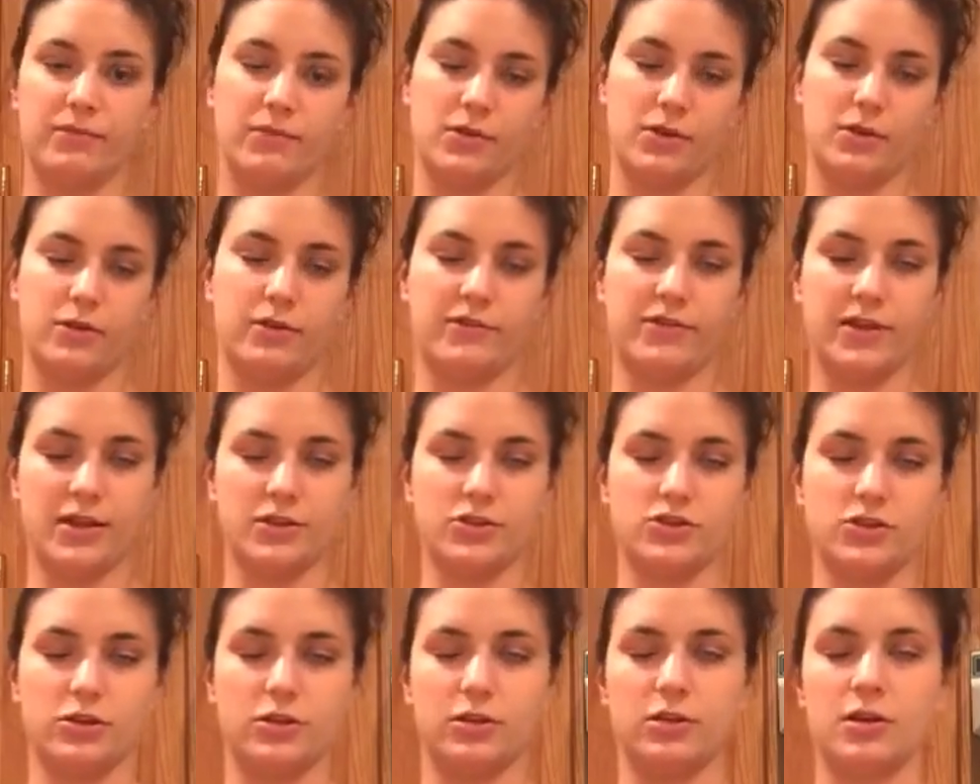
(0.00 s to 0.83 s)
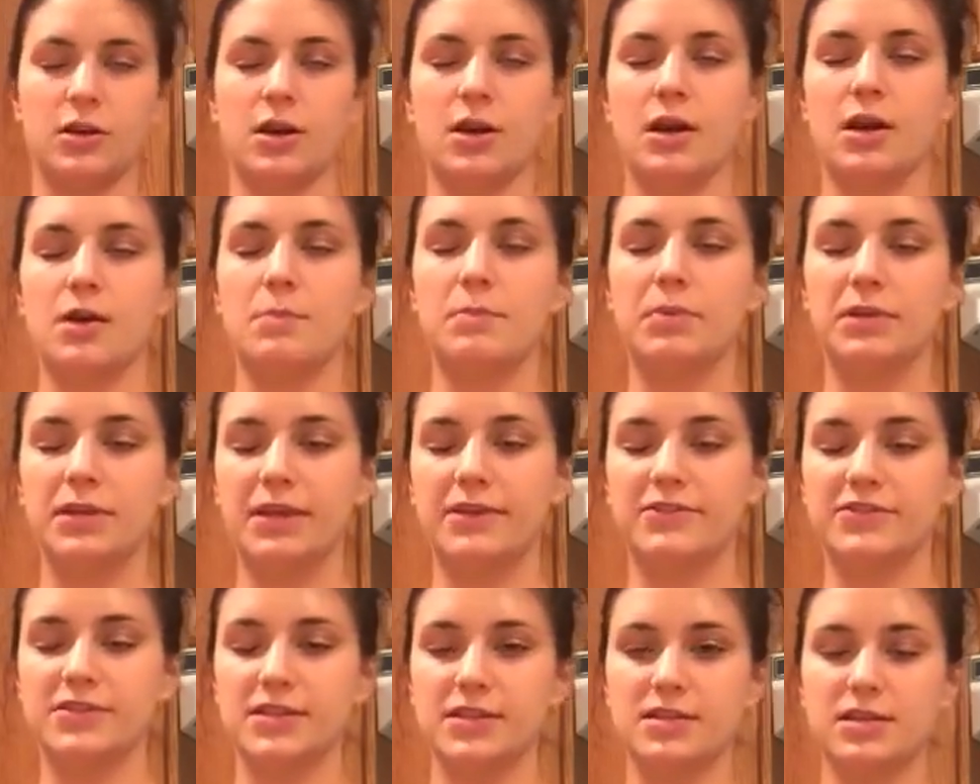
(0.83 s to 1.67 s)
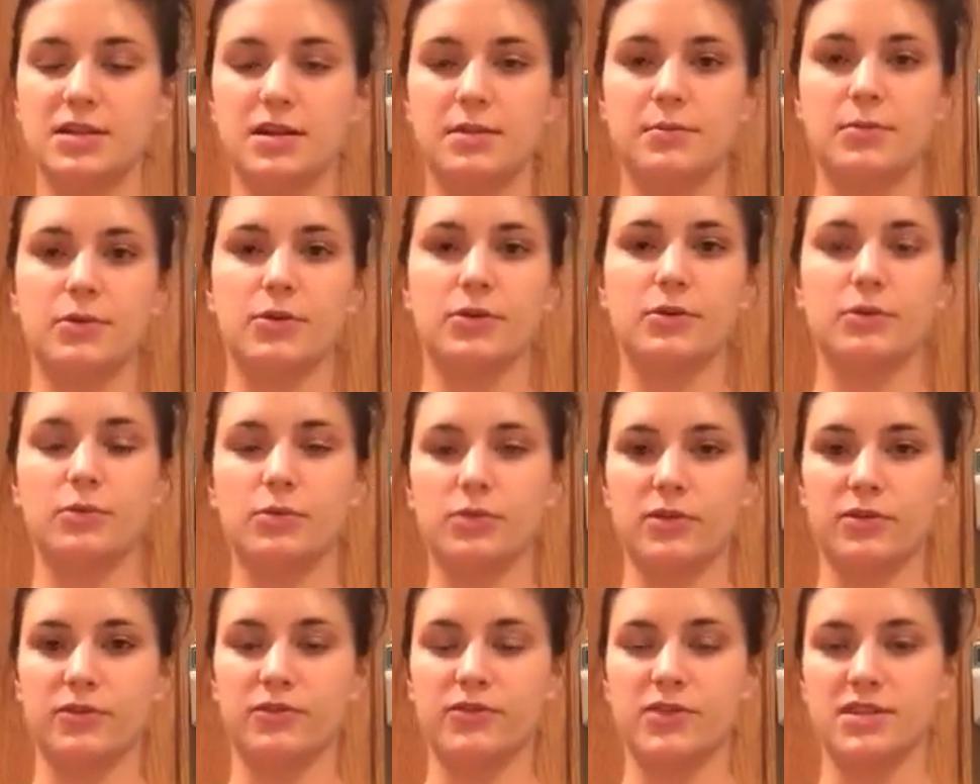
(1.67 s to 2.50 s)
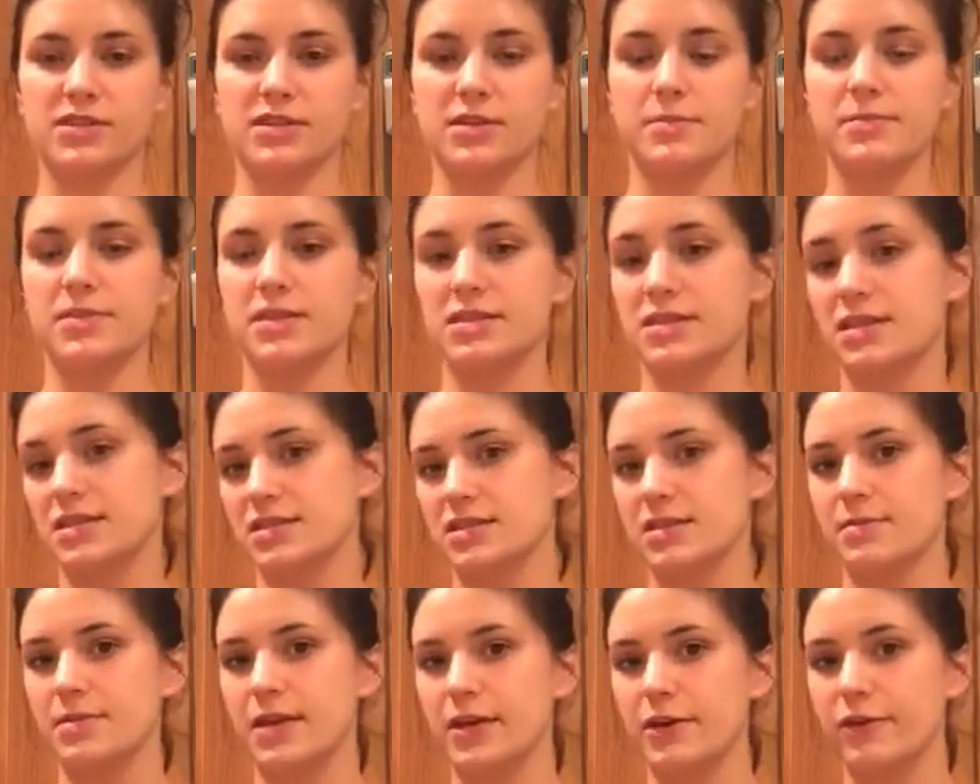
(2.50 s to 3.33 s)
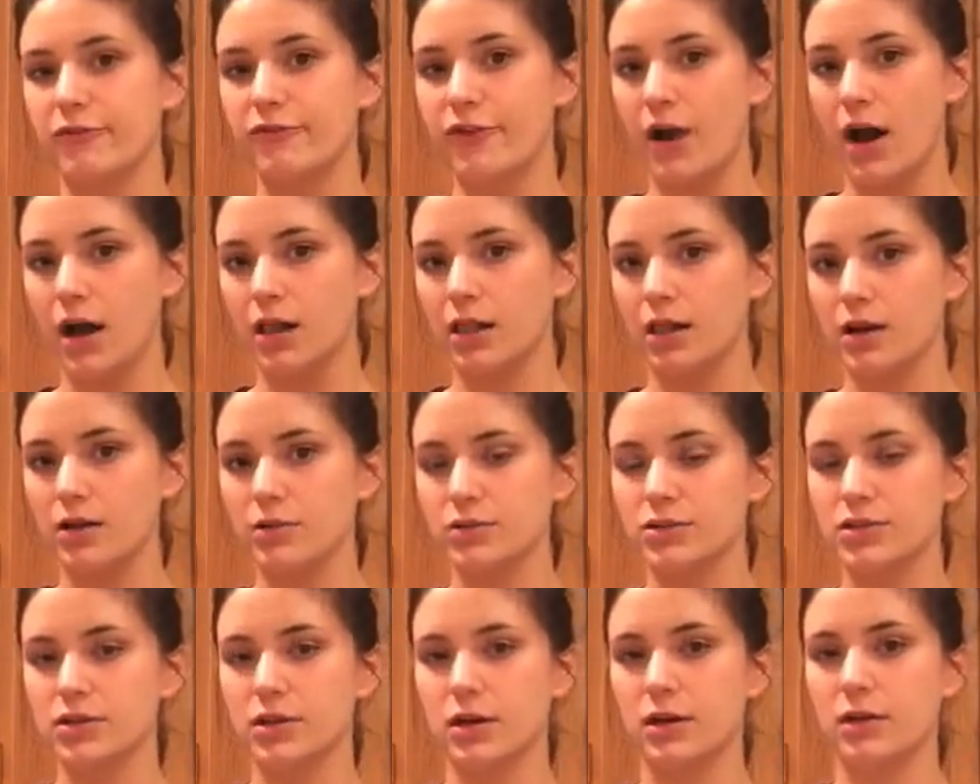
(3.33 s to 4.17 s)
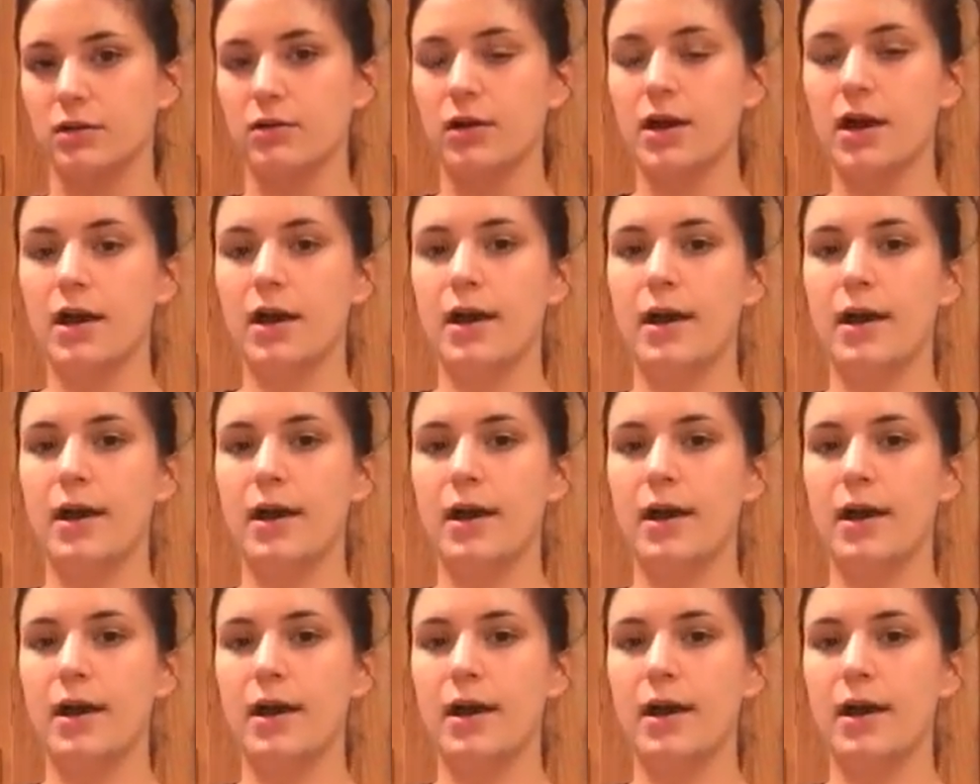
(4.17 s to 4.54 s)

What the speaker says: you know, if that's your belief system or the system that you follow. So,